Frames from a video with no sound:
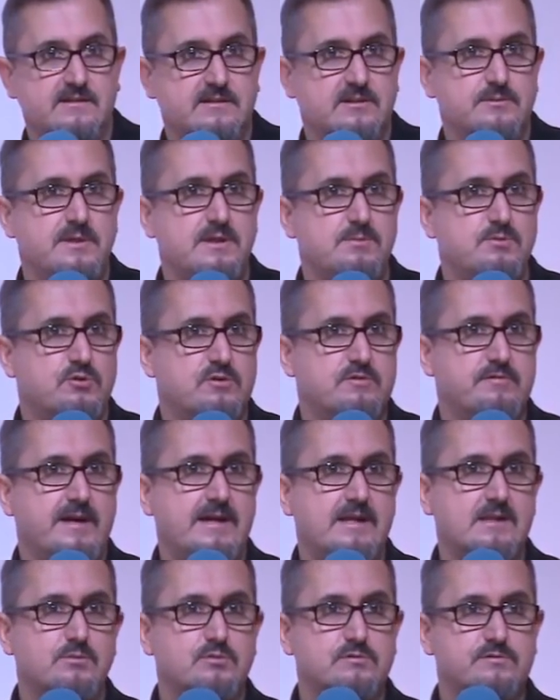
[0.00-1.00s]
it'll be more
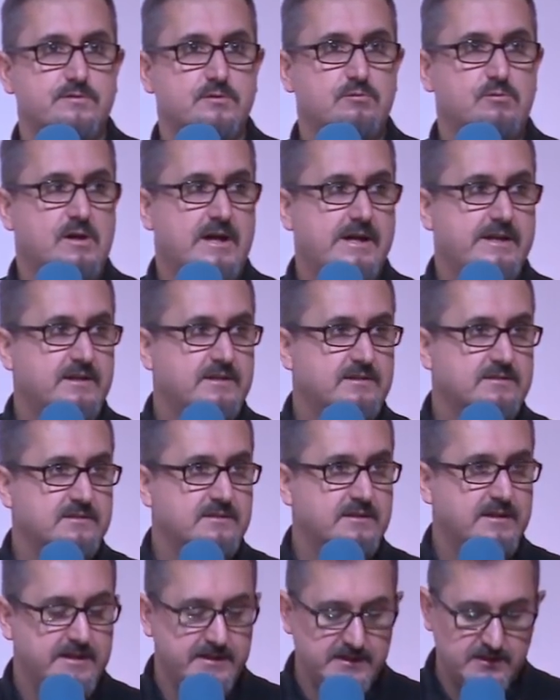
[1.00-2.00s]
available for wider,
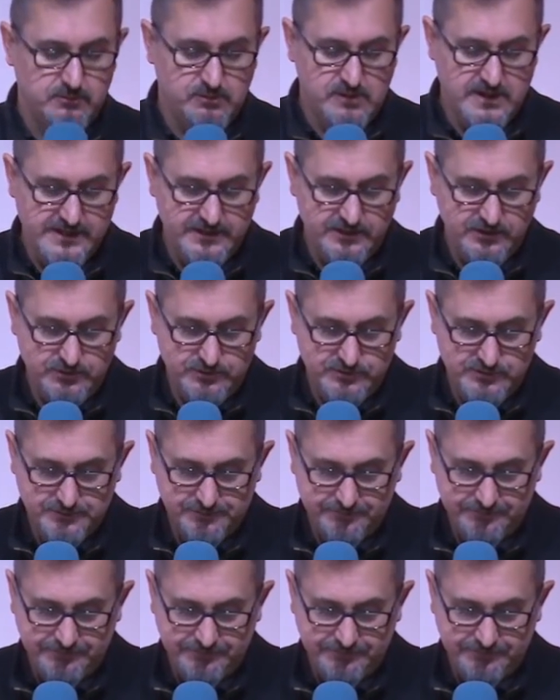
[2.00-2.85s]
uh, wider use.